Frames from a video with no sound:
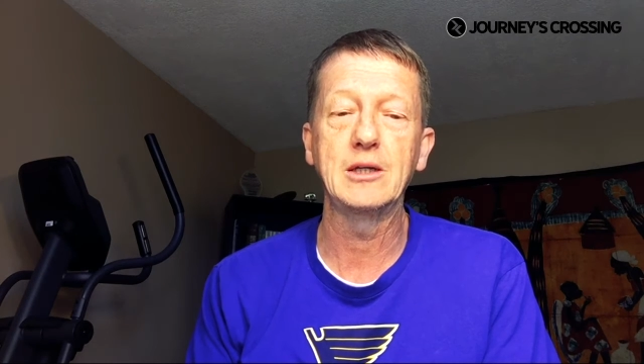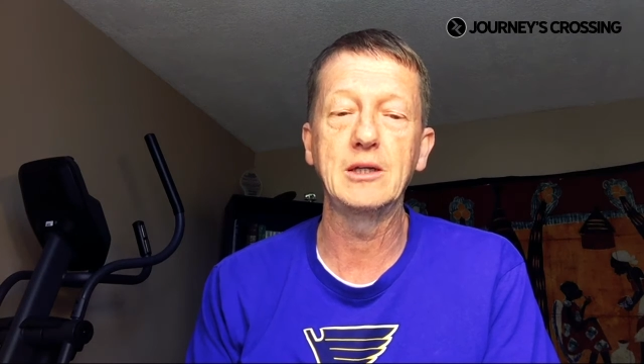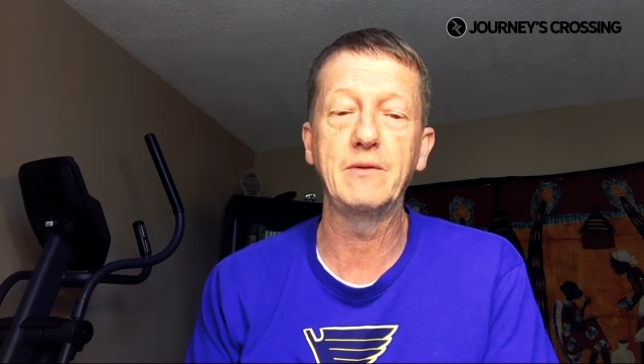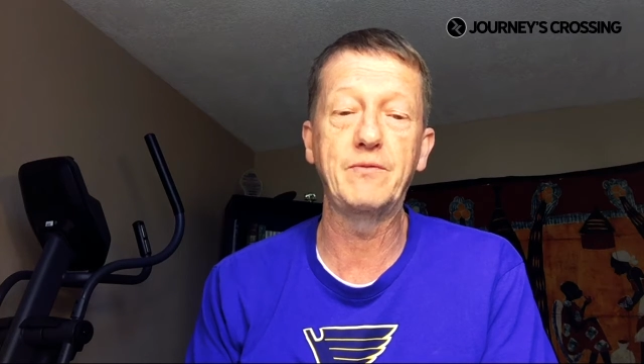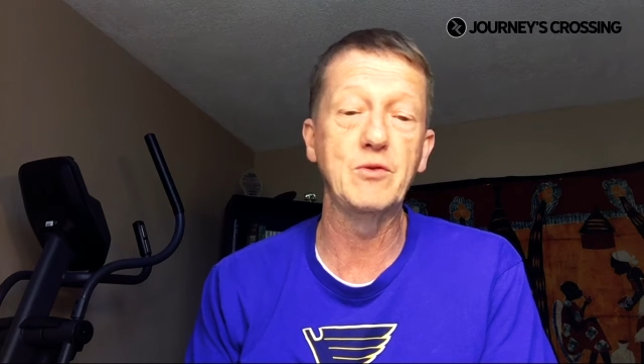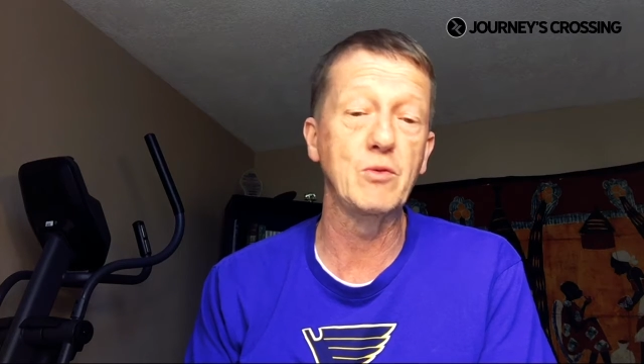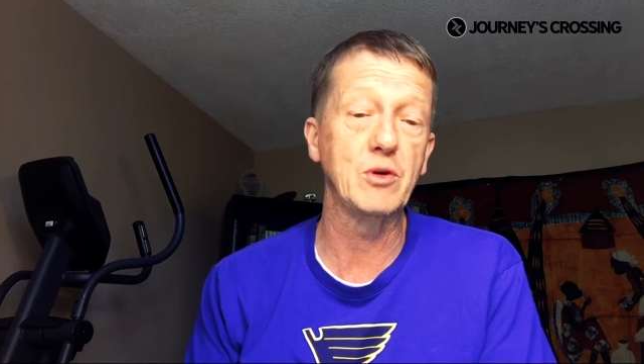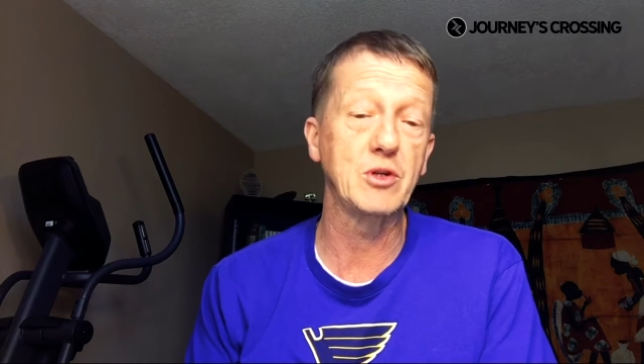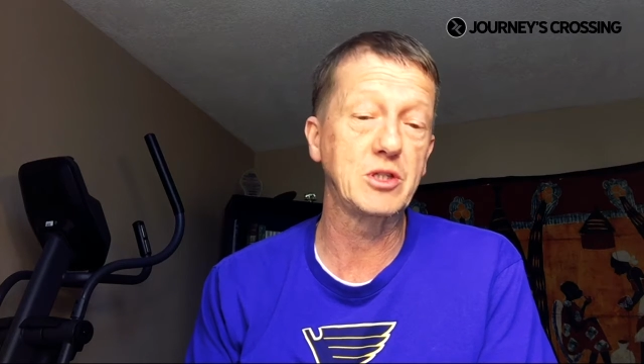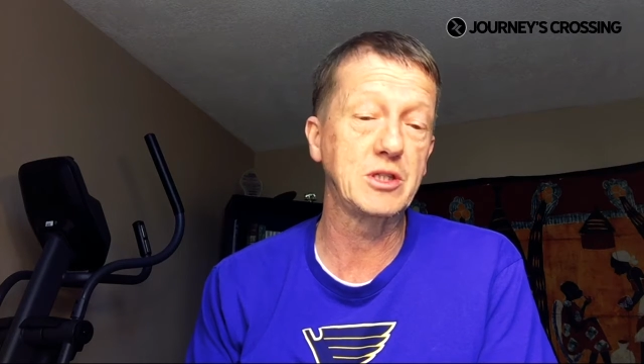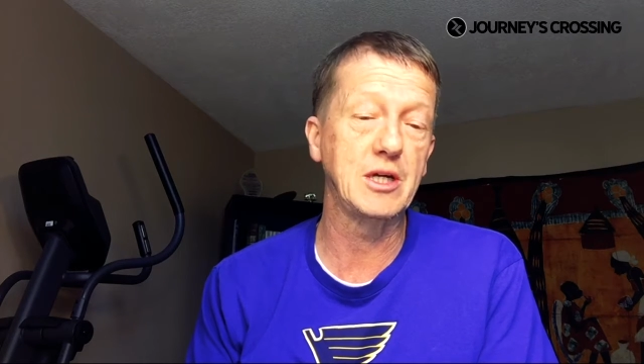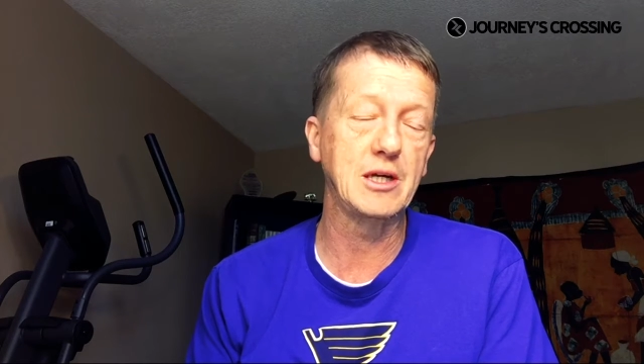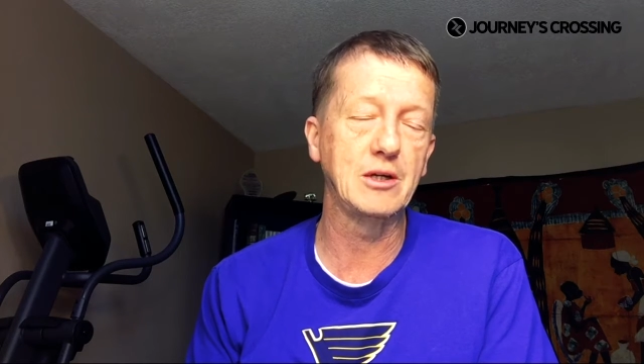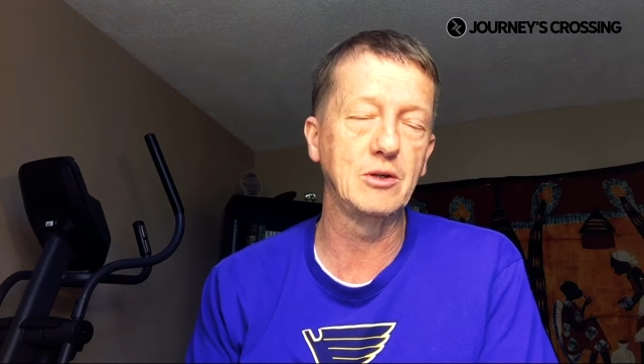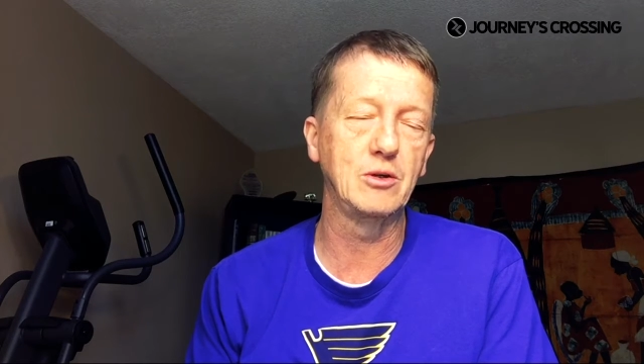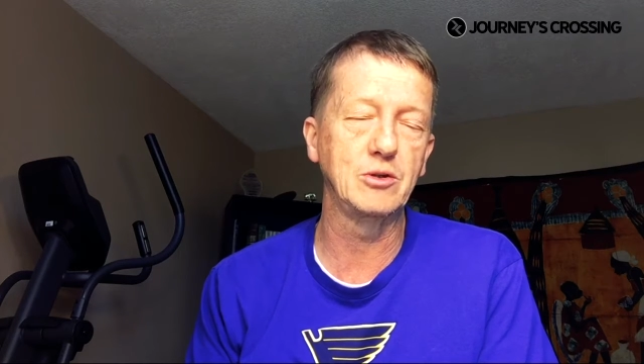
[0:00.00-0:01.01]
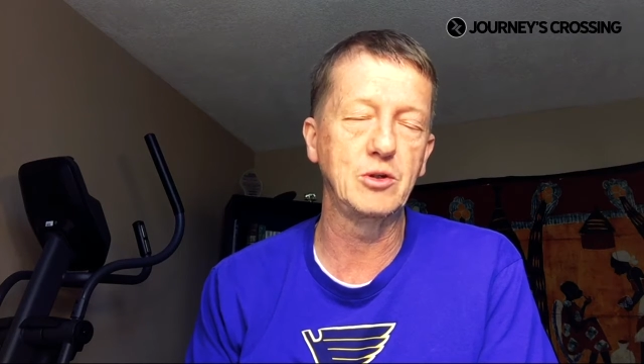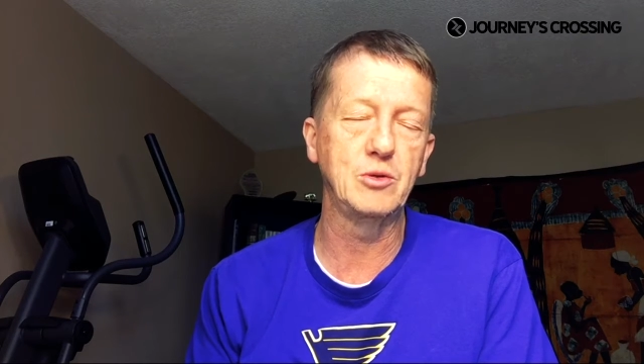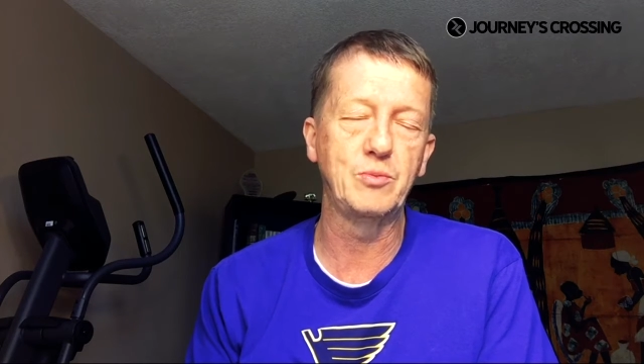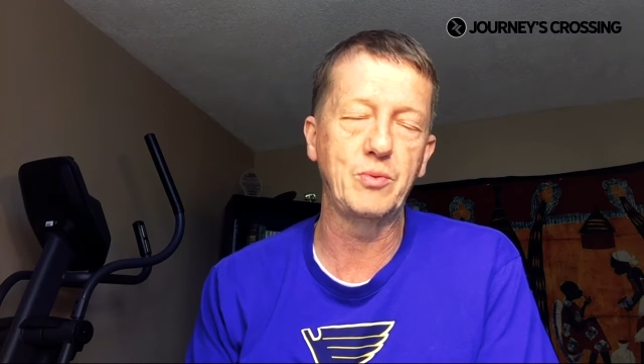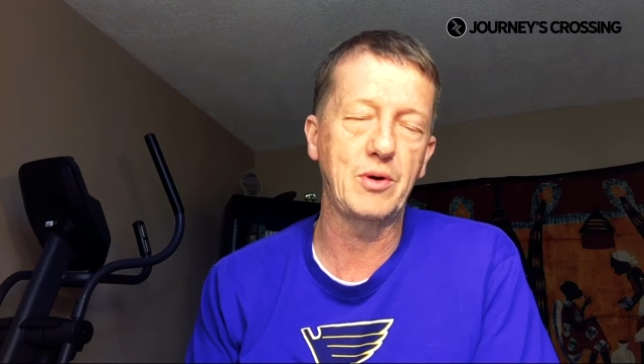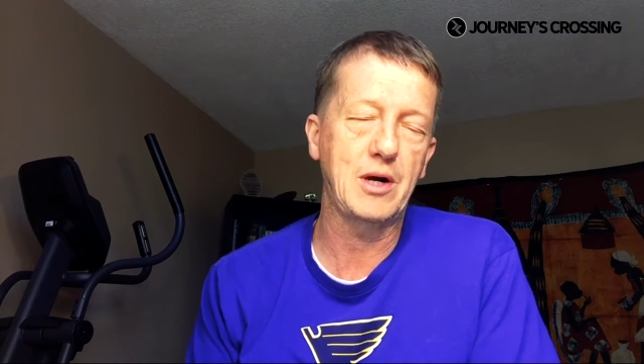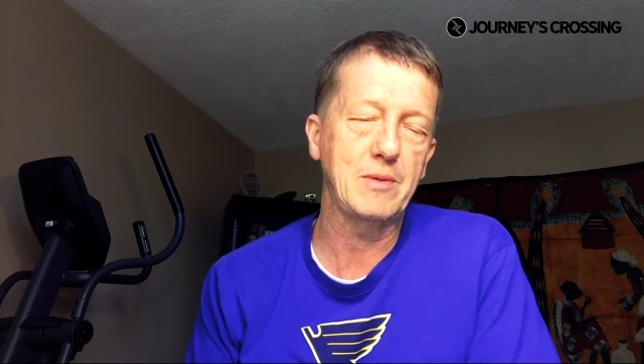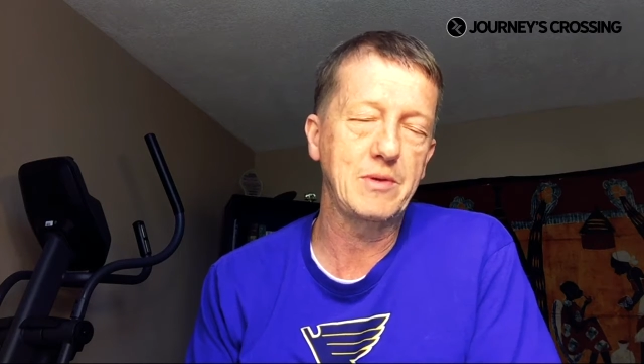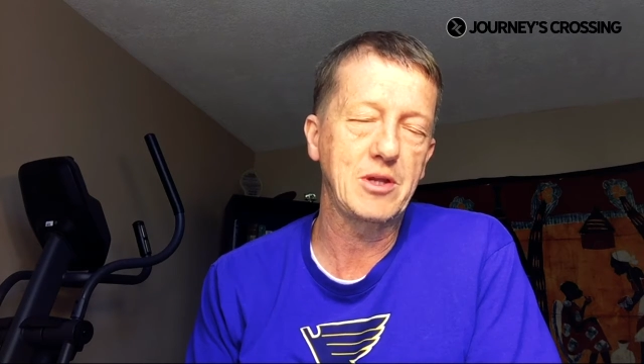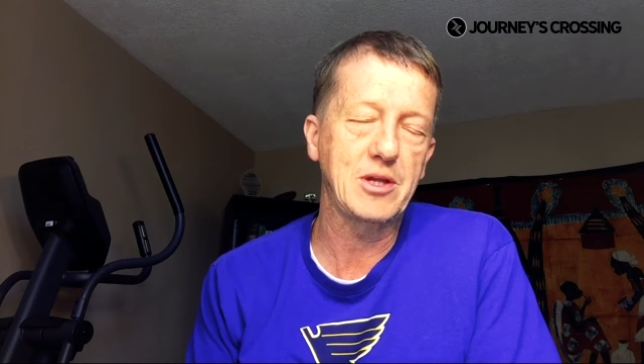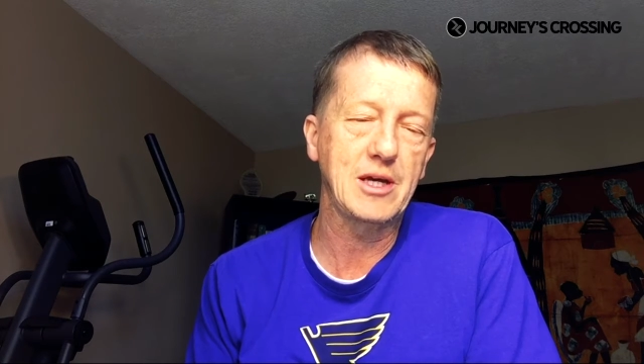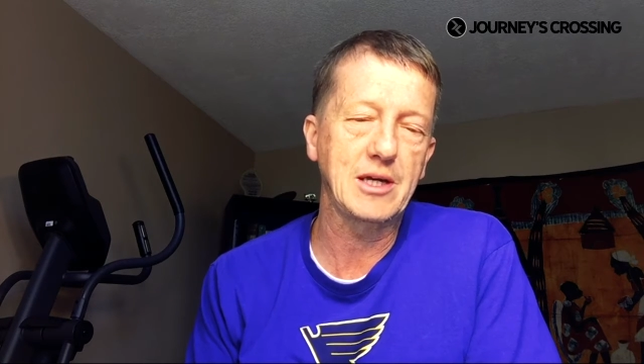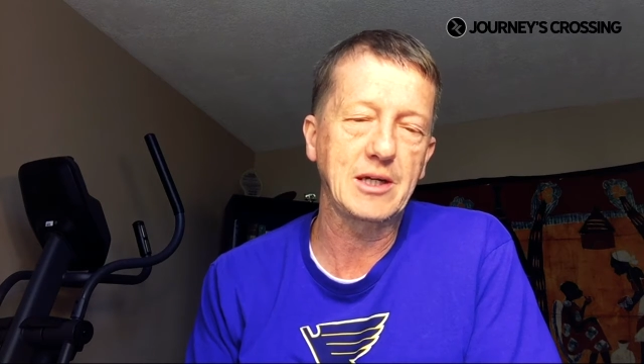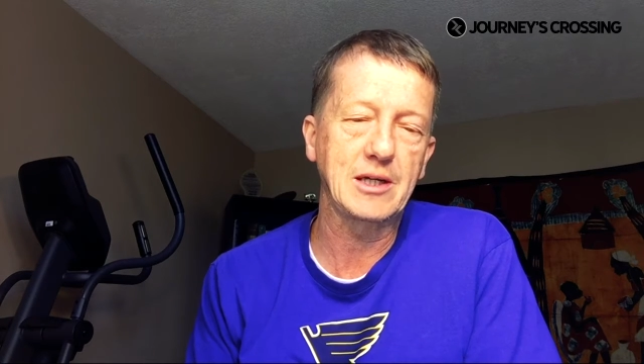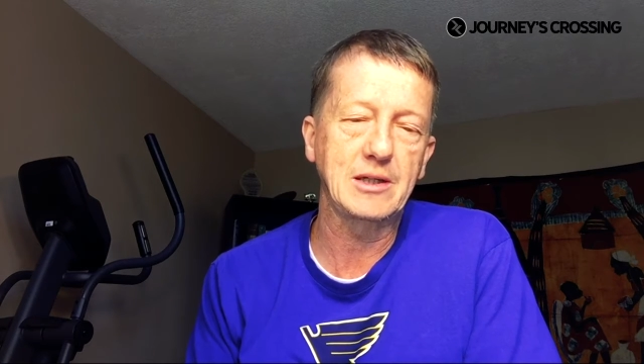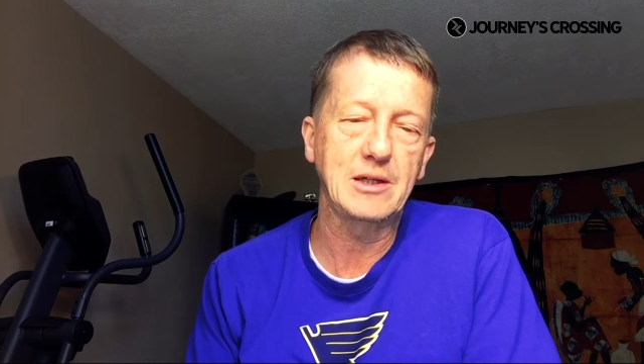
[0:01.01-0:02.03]
If you were single, you'd probably be
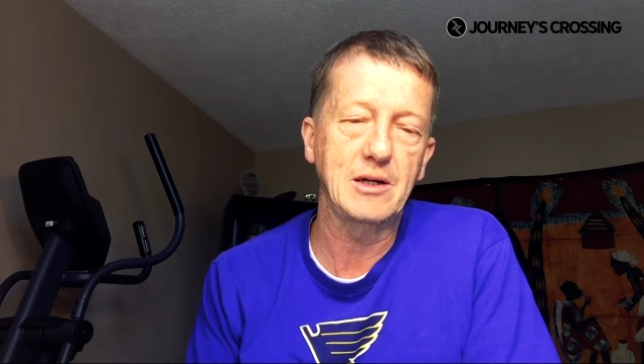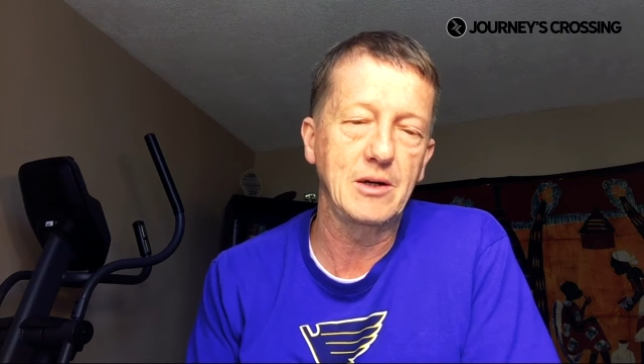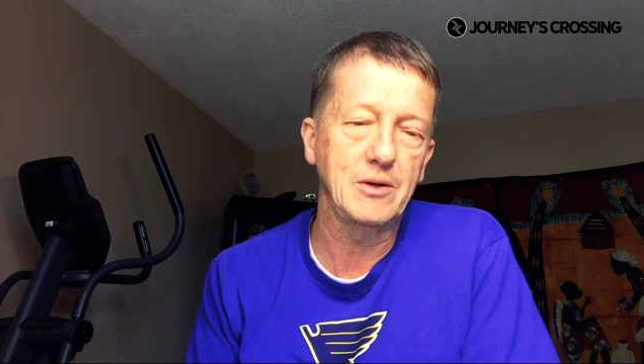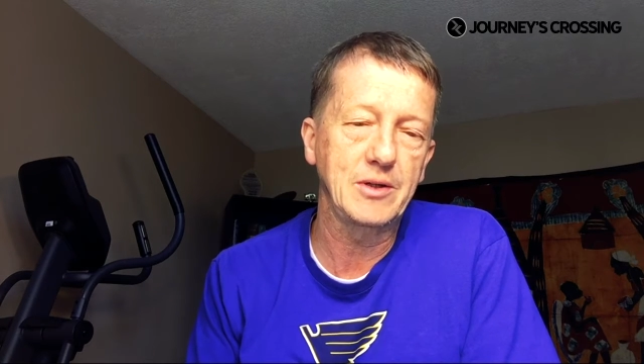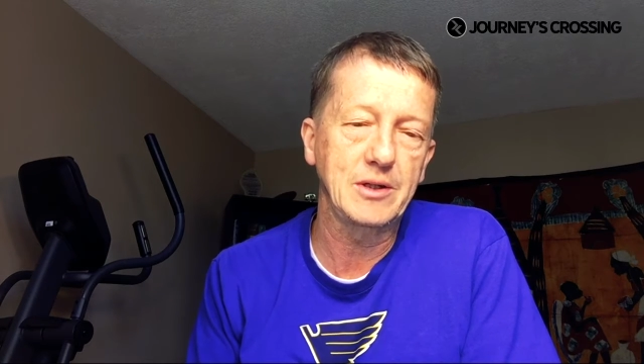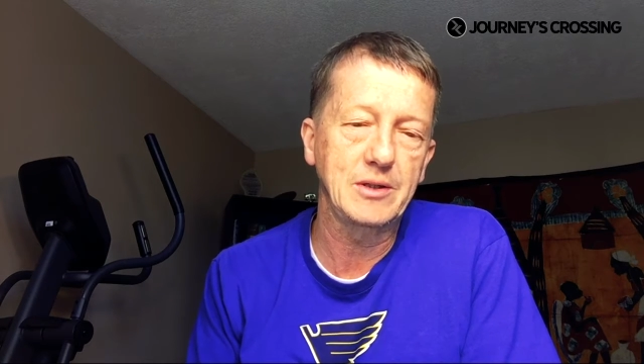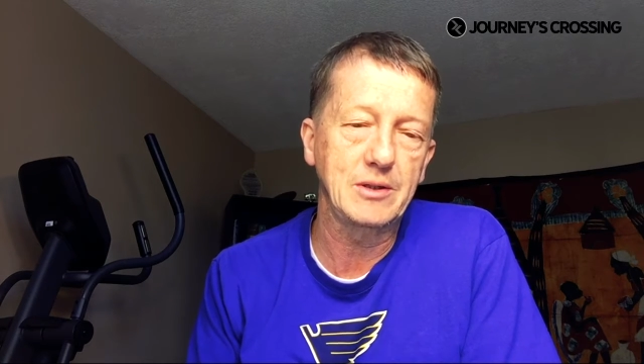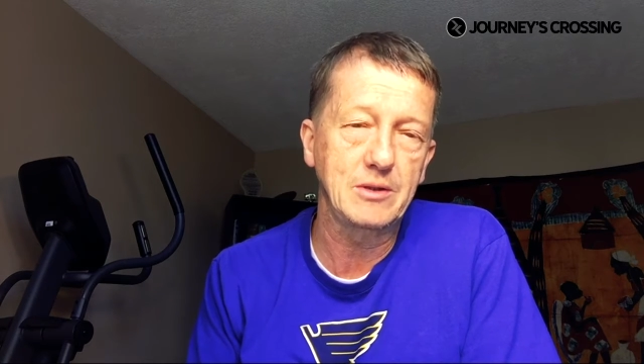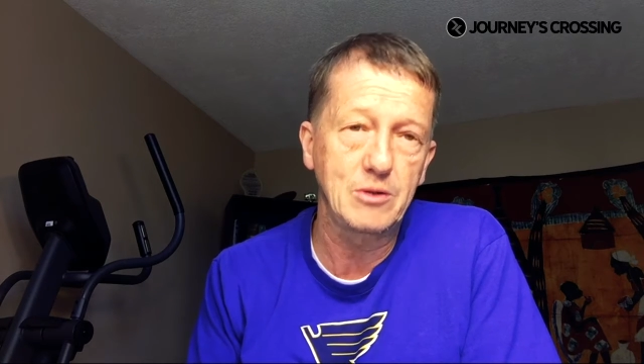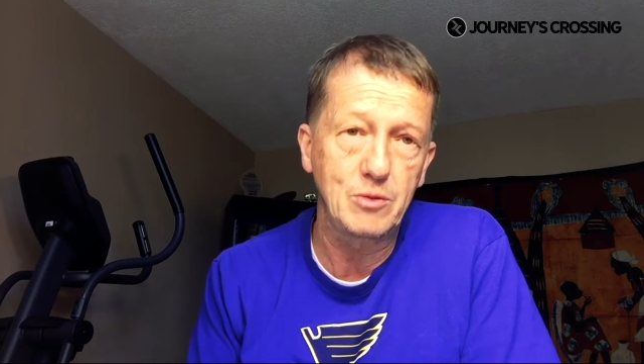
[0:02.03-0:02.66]
thinking, that